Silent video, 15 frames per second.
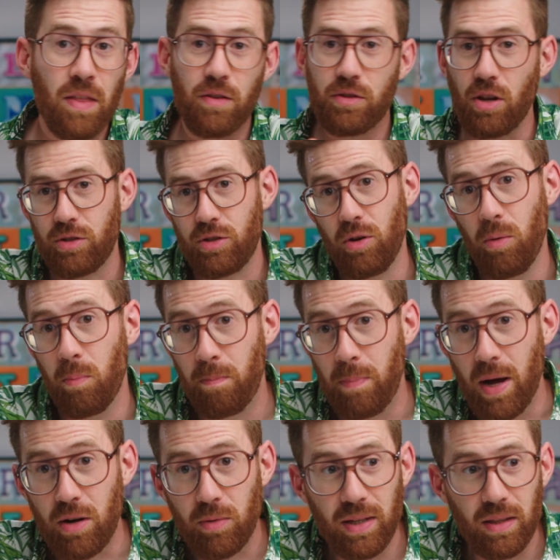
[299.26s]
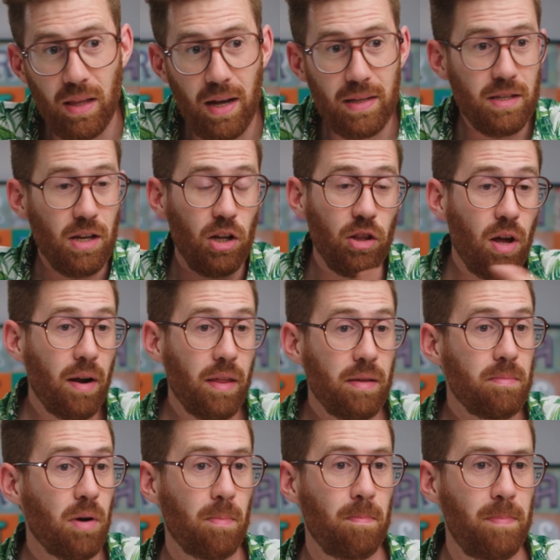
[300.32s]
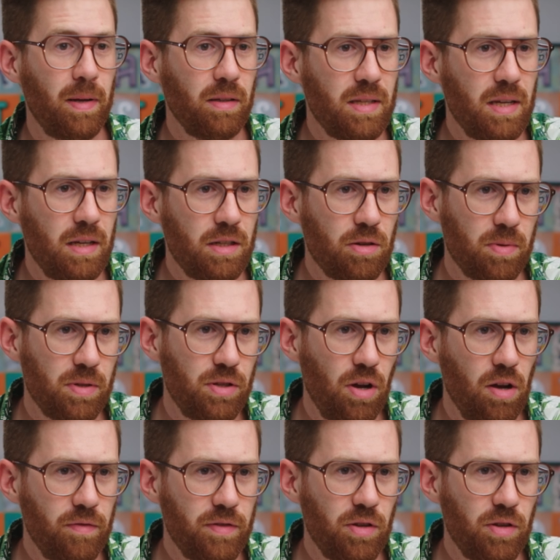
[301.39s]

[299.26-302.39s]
There's also Buttery L U Ts. A lot of them are built into Resolve,